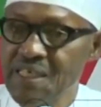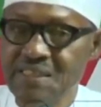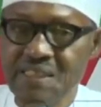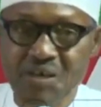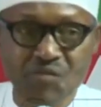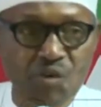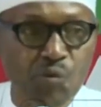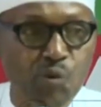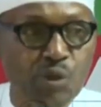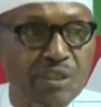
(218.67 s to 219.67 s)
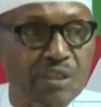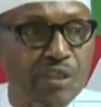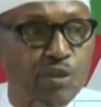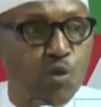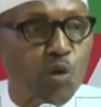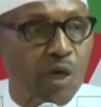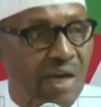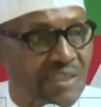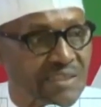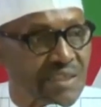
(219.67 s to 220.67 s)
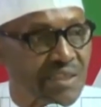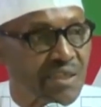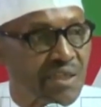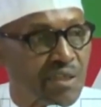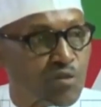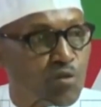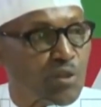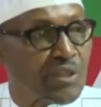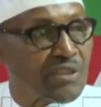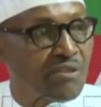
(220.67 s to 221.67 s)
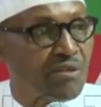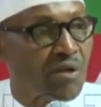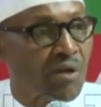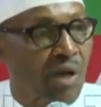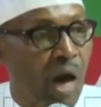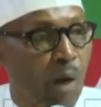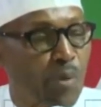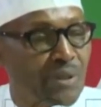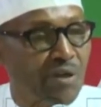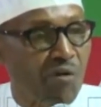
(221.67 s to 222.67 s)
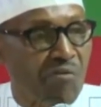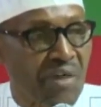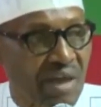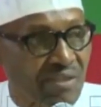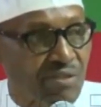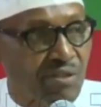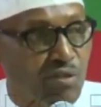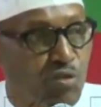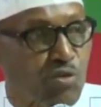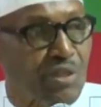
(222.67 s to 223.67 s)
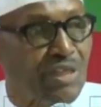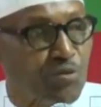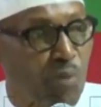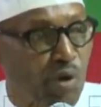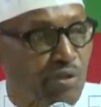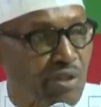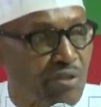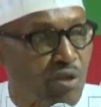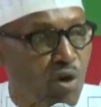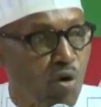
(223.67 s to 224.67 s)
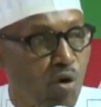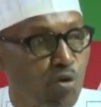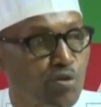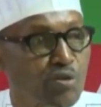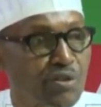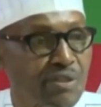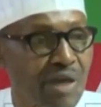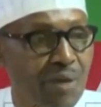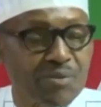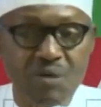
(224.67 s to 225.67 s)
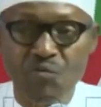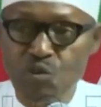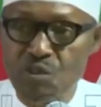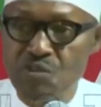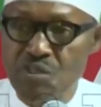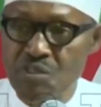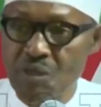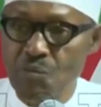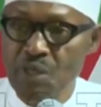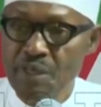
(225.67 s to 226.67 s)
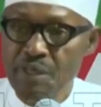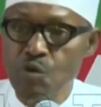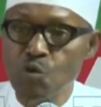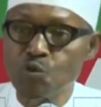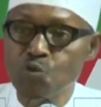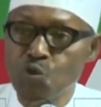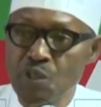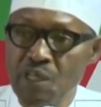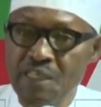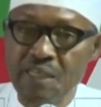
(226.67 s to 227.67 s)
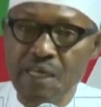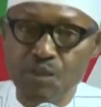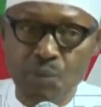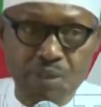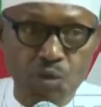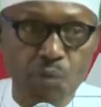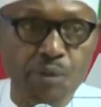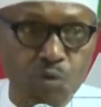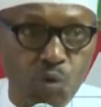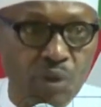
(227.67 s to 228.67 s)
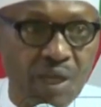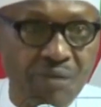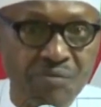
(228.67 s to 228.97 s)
he has enough influence in his locality to lead a body of facts to snatch boxes or to disturb the voting system. He will do it at the expense of his own